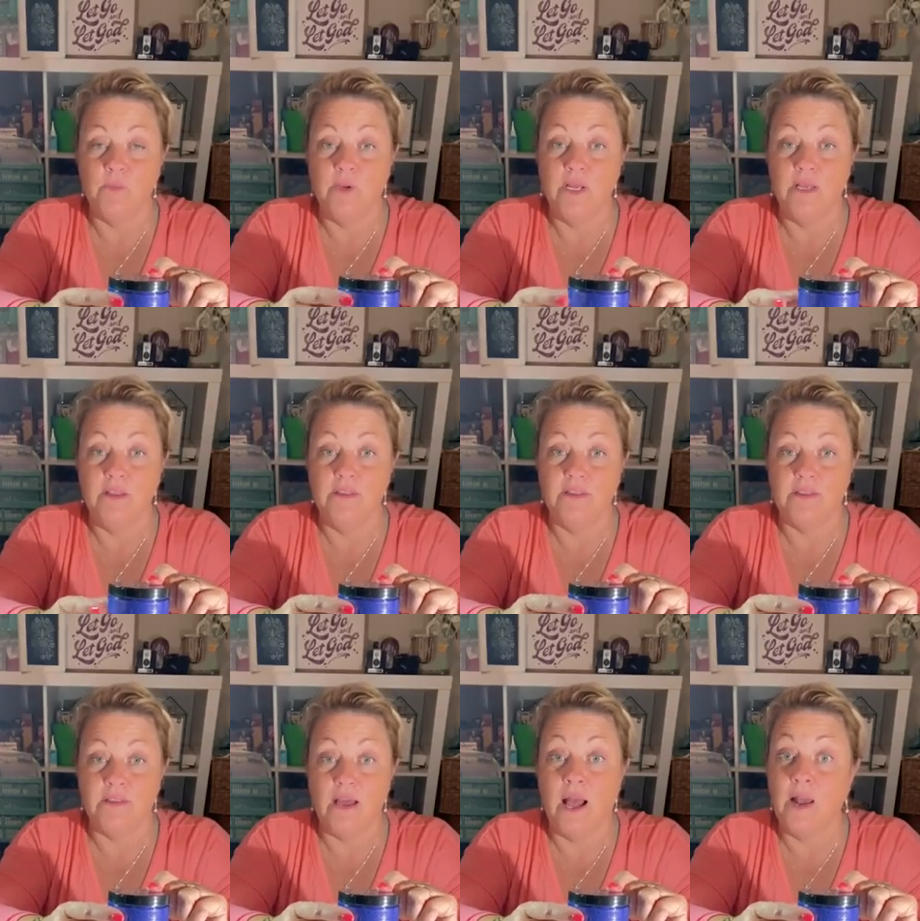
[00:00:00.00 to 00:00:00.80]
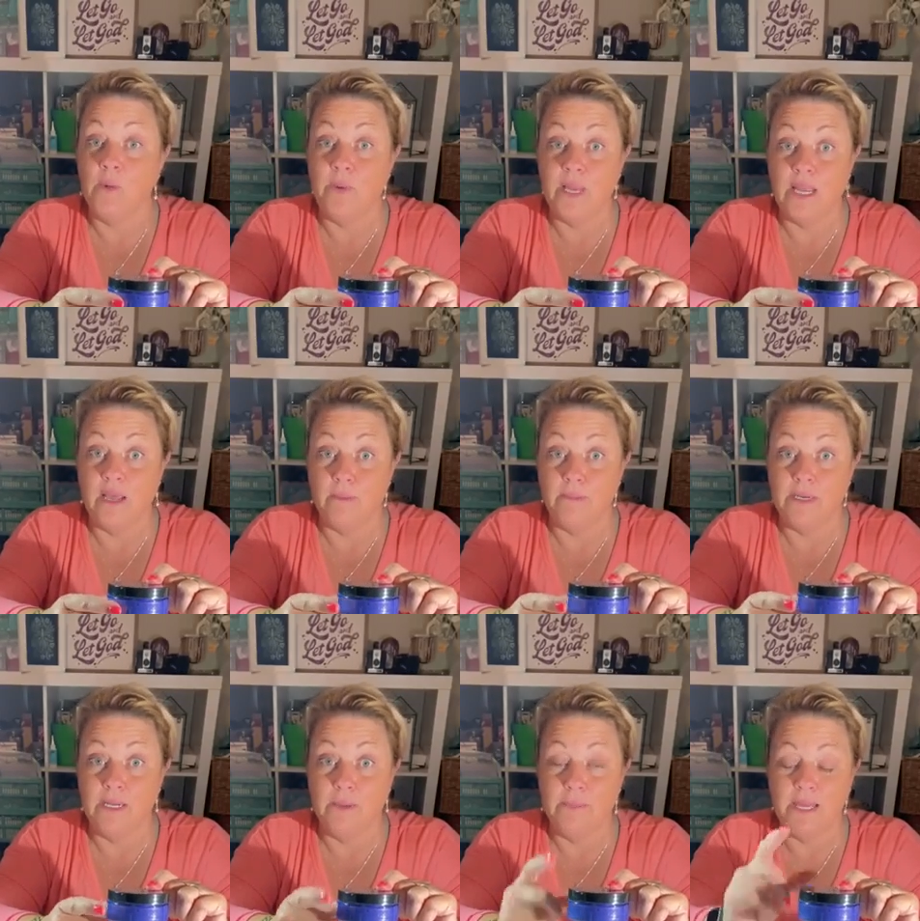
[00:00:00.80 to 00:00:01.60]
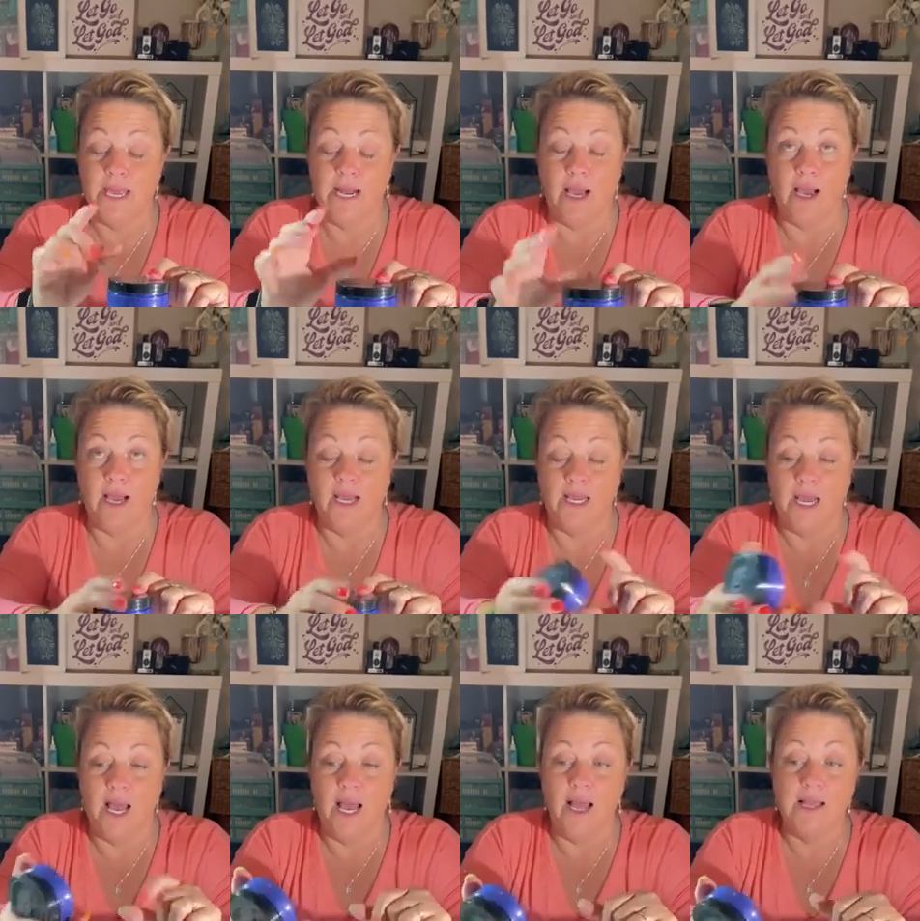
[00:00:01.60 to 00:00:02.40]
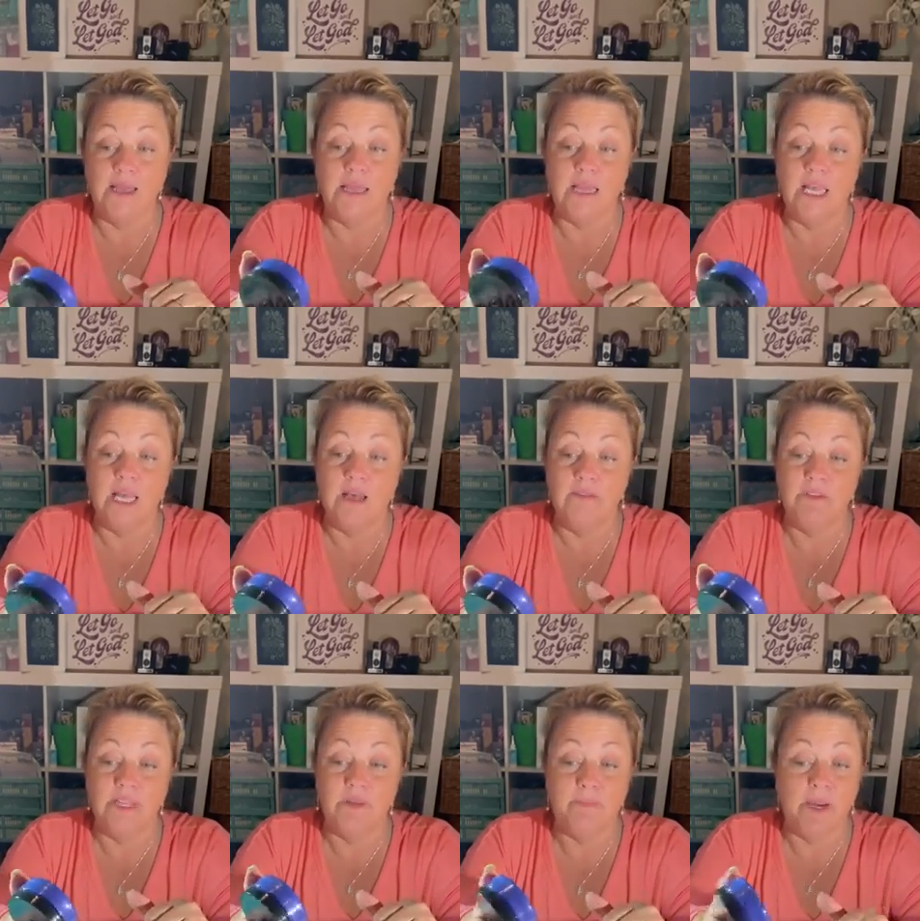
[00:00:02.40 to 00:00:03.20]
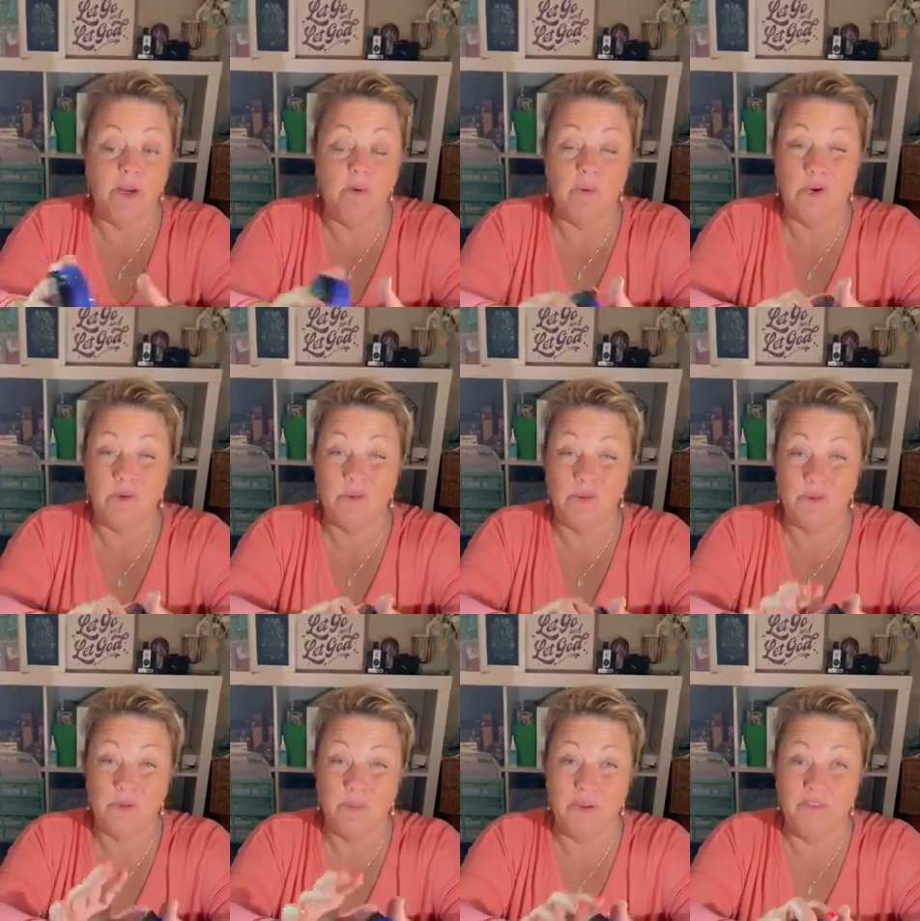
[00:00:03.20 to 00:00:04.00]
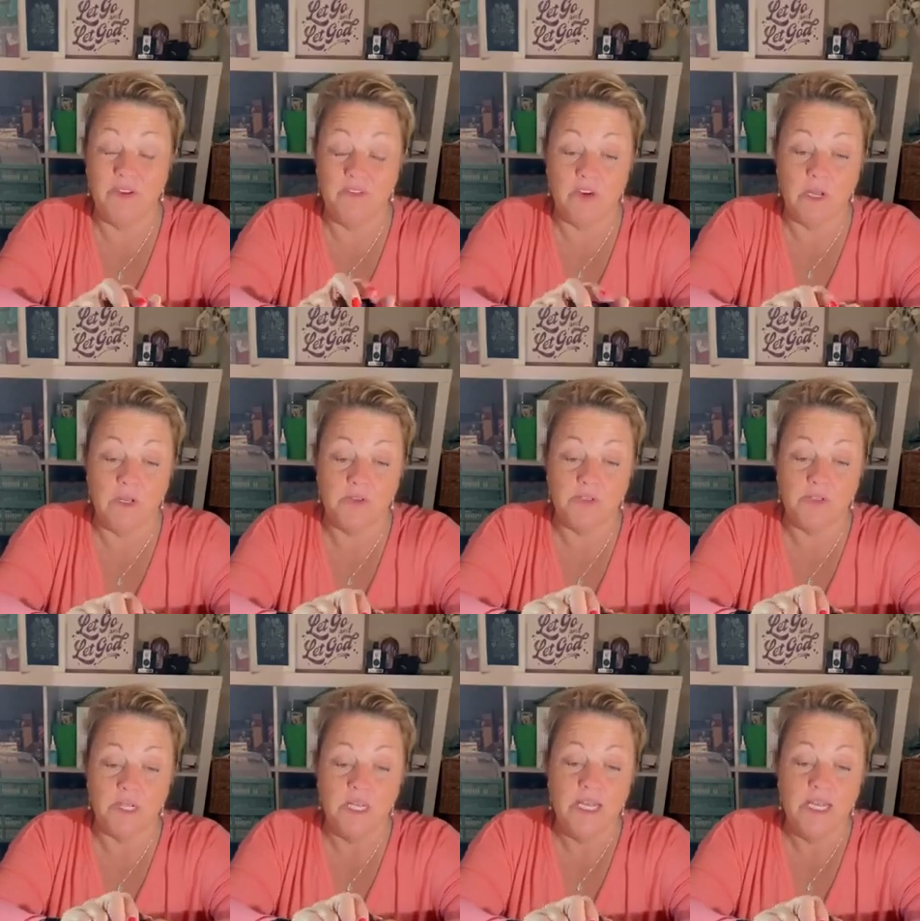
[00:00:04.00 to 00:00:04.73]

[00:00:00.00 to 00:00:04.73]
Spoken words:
with Halloween coming up, and I love it. Periwinkle is one of my favorite colors.